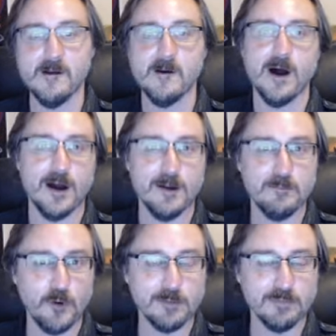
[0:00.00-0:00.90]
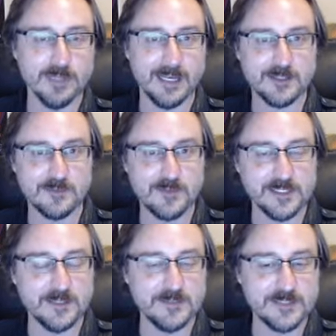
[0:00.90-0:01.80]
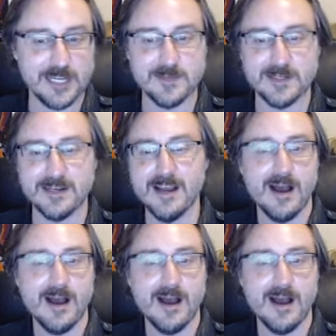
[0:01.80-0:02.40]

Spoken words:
Point blank, definitive statement.